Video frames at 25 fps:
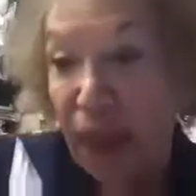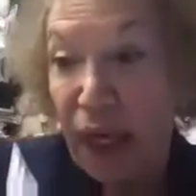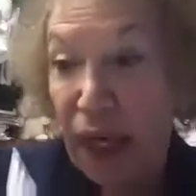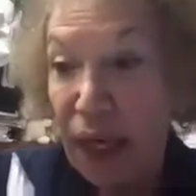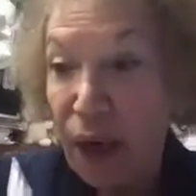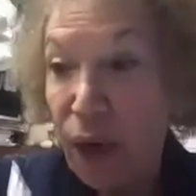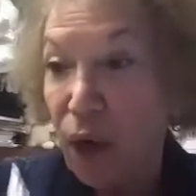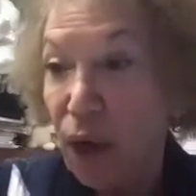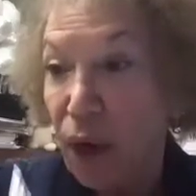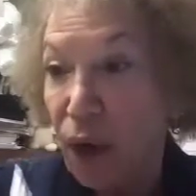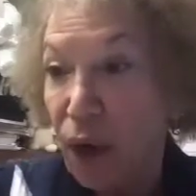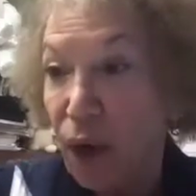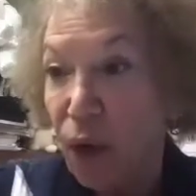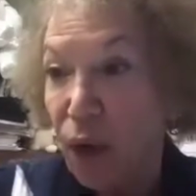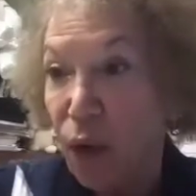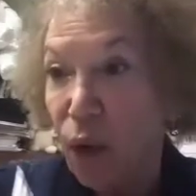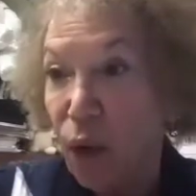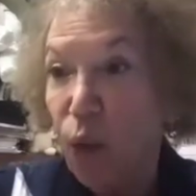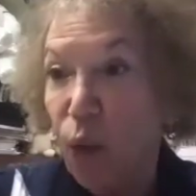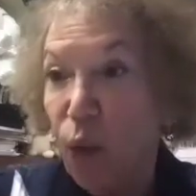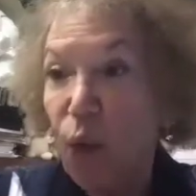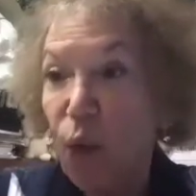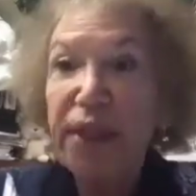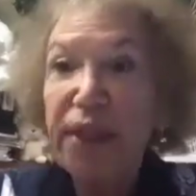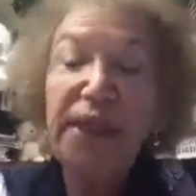it
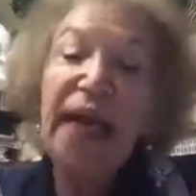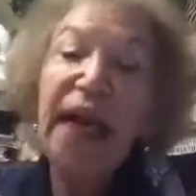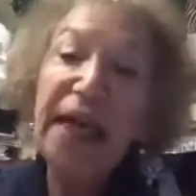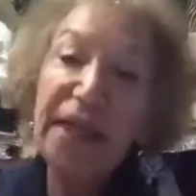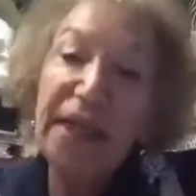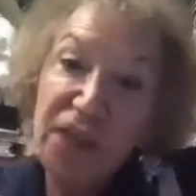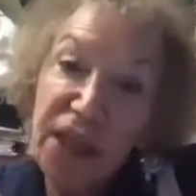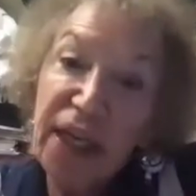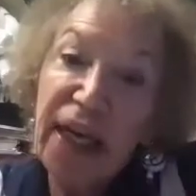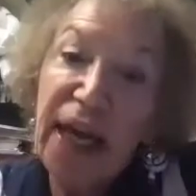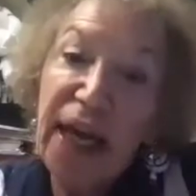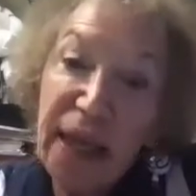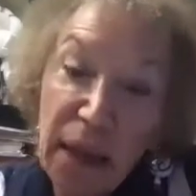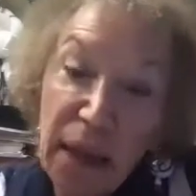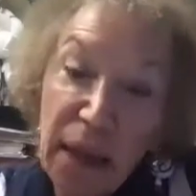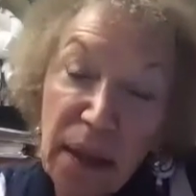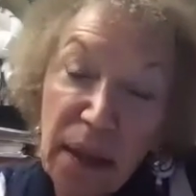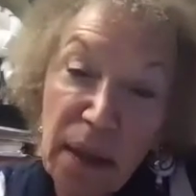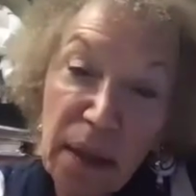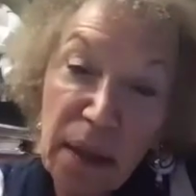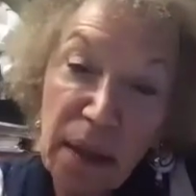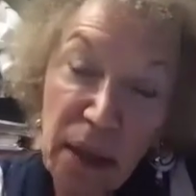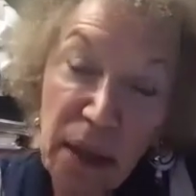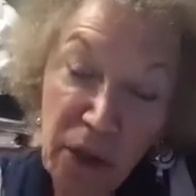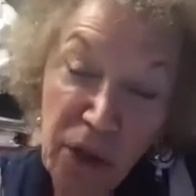was to educate
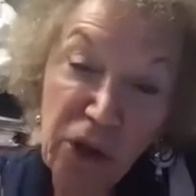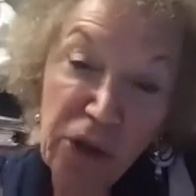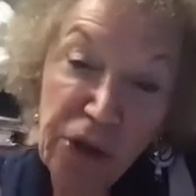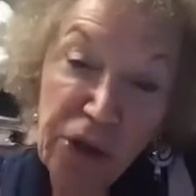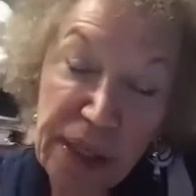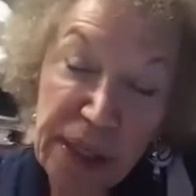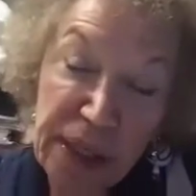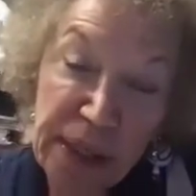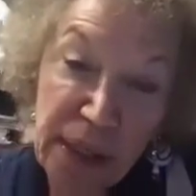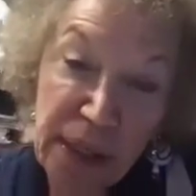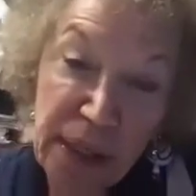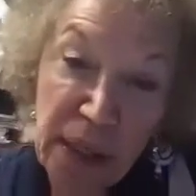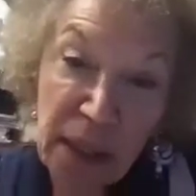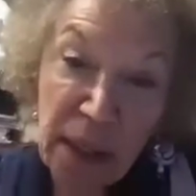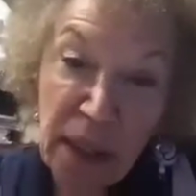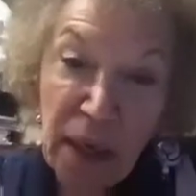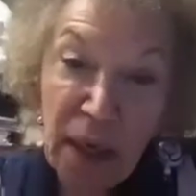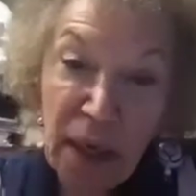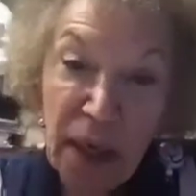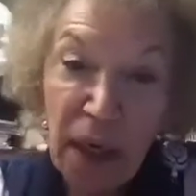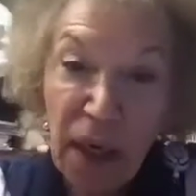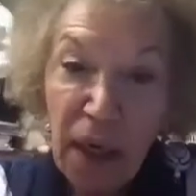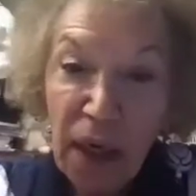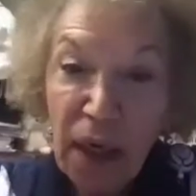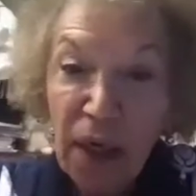the nurses
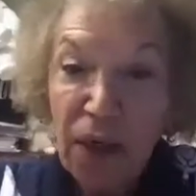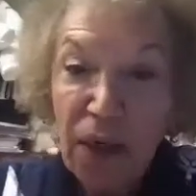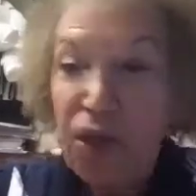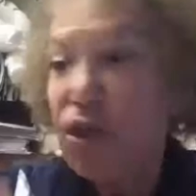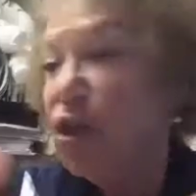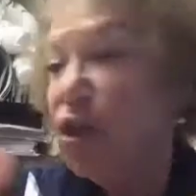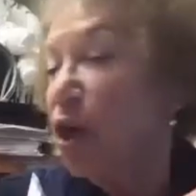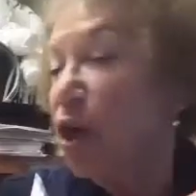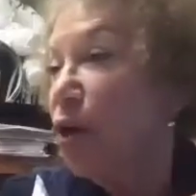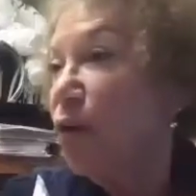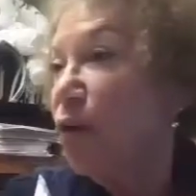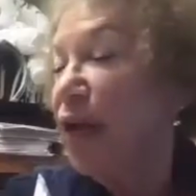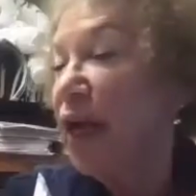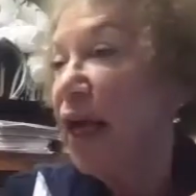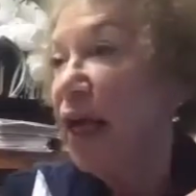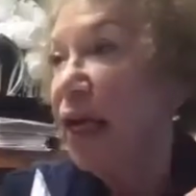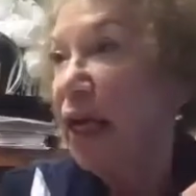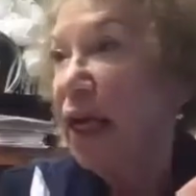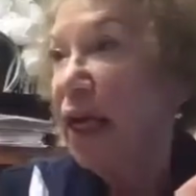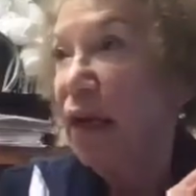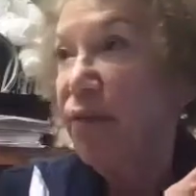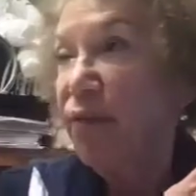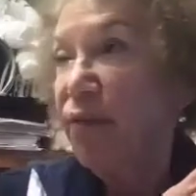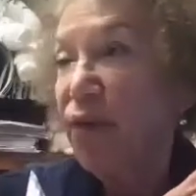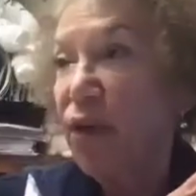so that
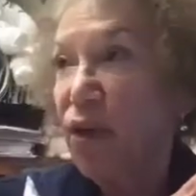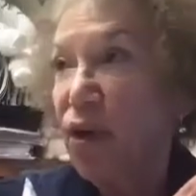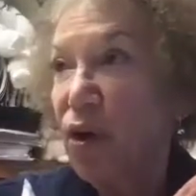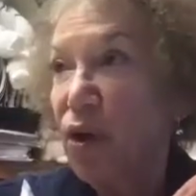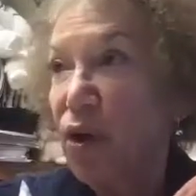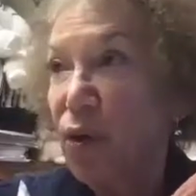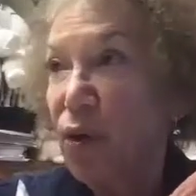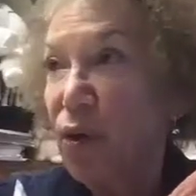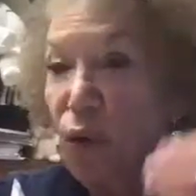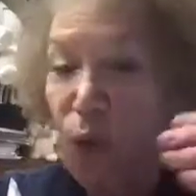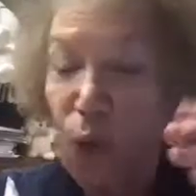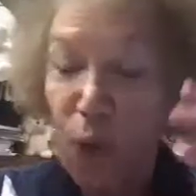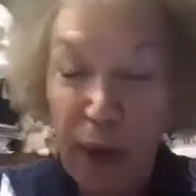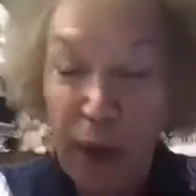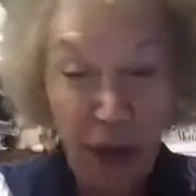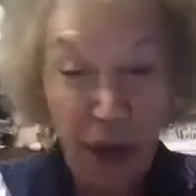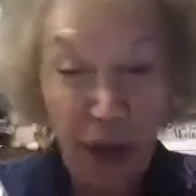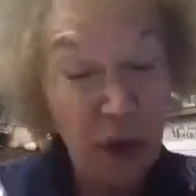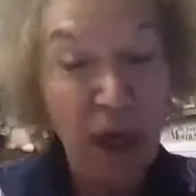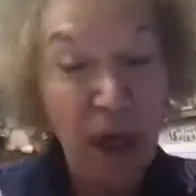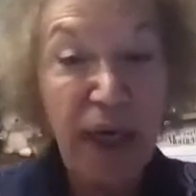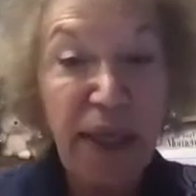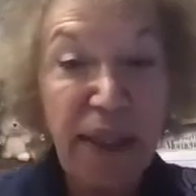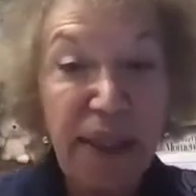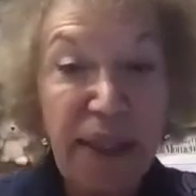even though we are
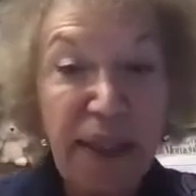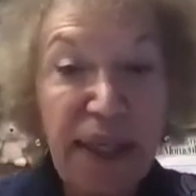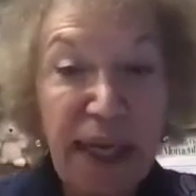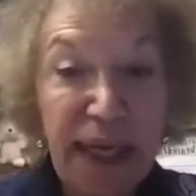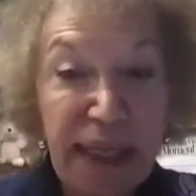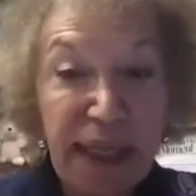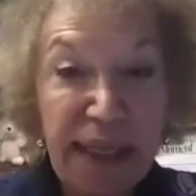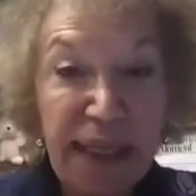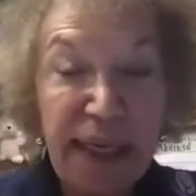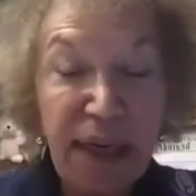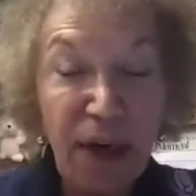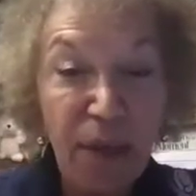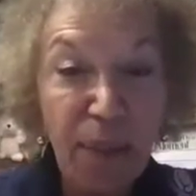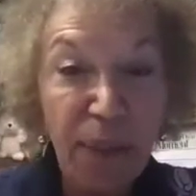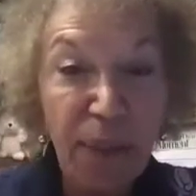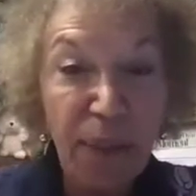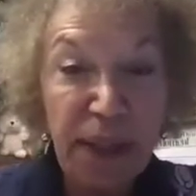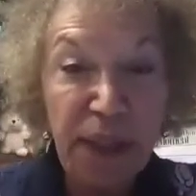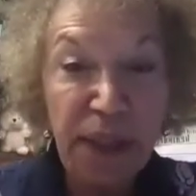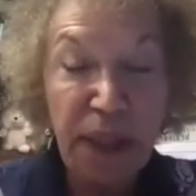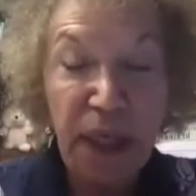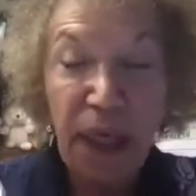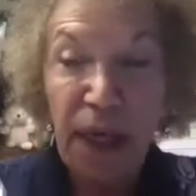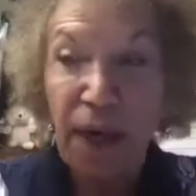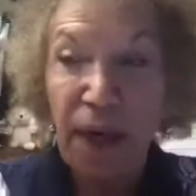not sex
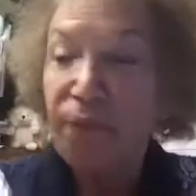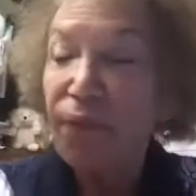therapists,